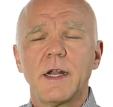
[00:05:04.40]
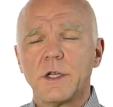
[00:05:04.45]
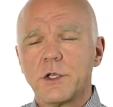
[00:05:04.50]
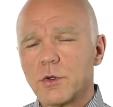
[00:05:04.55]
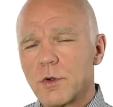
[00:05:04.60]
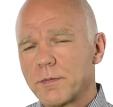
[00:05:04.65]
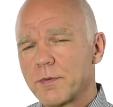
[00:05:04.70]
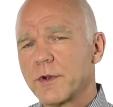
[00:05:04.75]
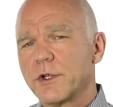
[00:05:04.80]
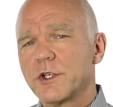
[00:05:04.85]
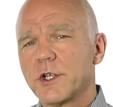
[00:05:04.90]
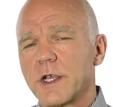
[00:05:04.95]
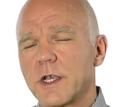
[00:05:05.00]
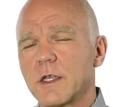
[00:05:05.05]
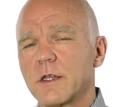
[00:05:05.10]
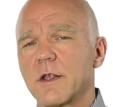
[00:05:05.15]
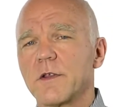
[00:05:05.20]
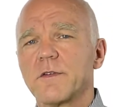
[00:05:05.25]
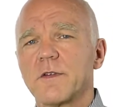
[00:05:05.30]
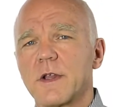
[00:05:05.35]
I do appreciate
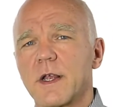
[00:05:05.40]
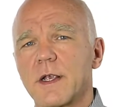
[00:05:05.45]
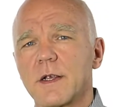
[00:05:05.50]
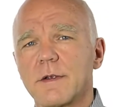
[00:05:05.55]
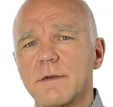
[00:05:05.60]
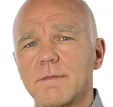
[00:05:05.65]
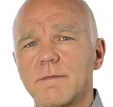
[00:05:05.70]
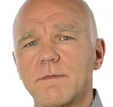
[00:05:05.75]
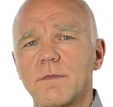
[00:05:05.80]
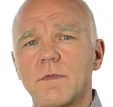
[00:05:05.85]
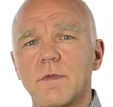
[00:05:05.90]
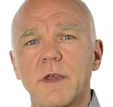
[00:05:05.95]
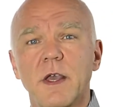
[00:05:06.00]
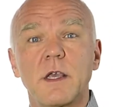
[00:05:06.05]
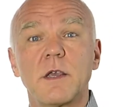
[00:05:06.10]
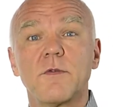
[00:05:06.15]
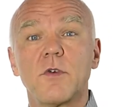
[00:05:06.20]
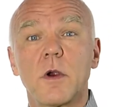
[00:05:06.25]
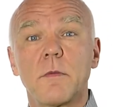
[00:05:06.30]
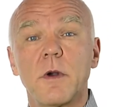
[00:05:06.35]
you listening.
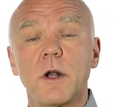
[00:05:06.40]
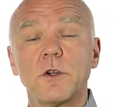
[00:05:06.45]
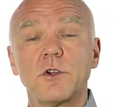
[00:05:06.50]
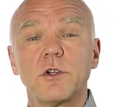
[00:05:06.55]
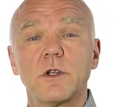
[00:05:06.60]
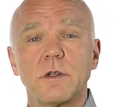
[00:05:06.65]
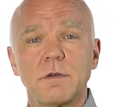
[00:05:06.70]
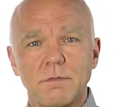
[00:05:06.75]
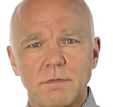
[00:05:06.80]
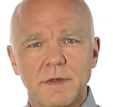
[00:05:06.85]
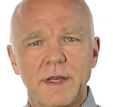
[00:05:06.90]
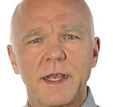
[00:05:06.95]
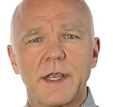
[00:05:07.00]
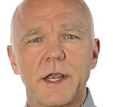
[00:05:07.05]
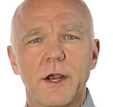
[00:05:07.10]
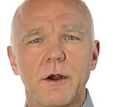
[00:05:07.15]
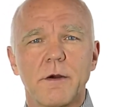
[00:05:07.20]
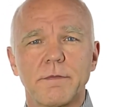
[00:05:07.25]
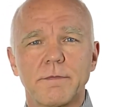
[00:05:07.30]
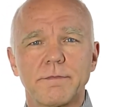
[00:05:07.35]
Thank you very much, and take
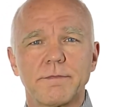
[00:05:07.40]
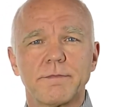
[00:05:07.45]
care.